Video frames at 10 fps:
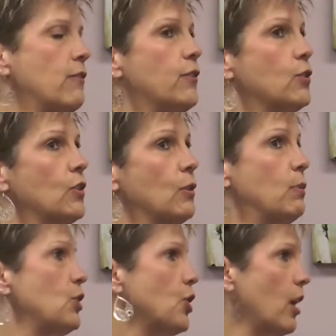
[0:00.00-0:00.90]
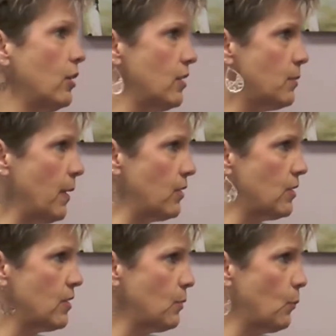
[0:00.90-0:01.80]
if there's going to be child and
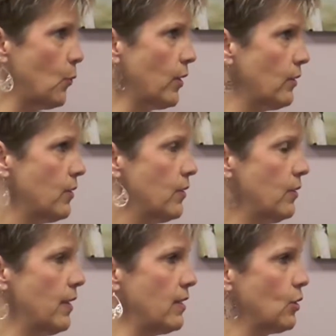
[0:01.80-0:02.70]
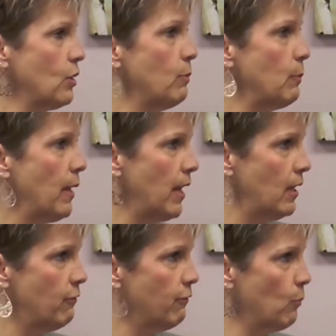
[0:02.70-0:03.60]
spousal support that's going to be
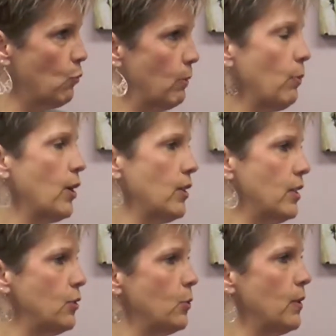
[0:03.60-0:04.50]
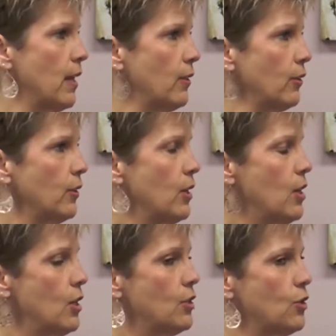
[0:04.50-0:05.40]
paid from one party to another.
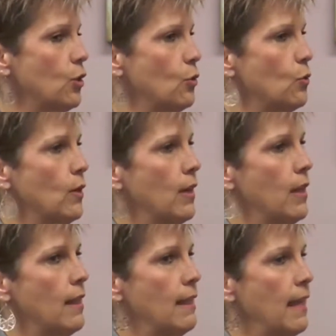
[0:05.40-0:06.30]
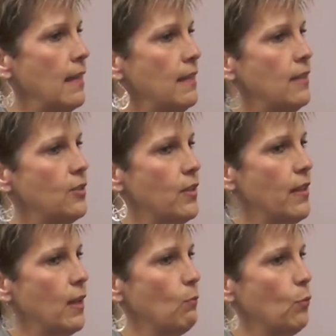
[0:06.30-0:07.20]
So they need to
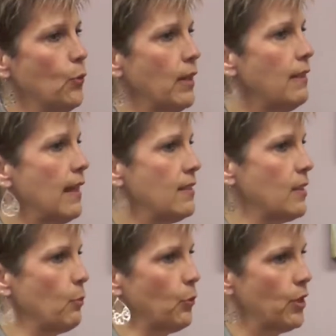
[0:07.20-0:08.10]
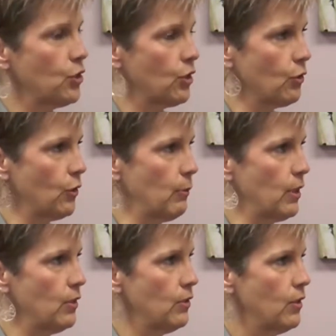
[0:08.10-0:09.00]
then bring that separation
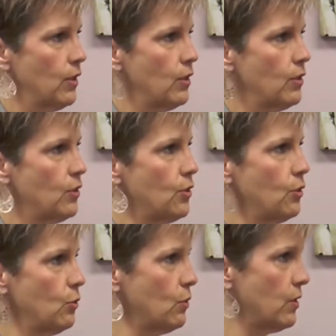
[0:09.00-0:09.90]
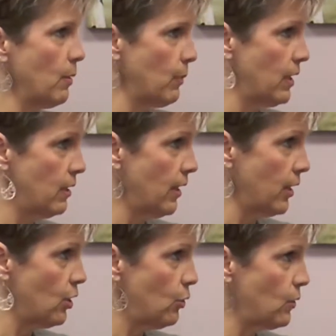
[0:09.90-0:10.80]
agreement to somebody
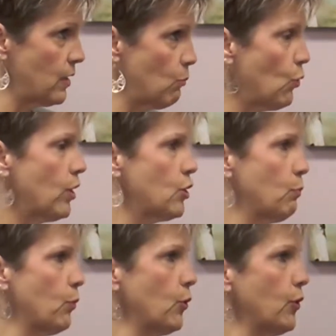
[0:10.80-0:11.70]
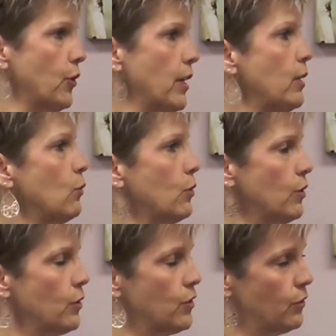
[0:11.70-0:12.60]
like you as a mortgage broker in
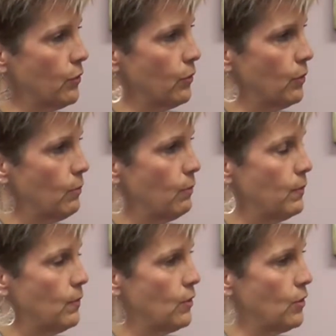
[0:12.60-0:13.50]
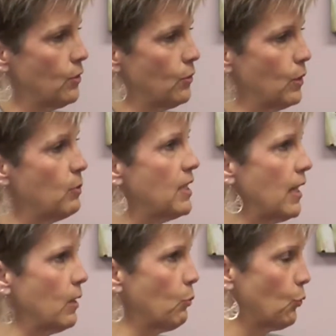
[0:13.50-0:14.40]
order to
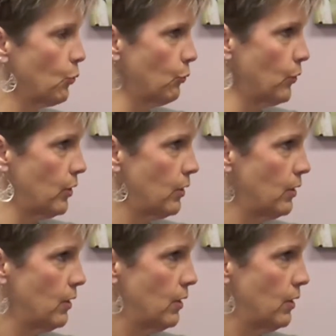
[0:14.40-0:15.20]
obtain approval.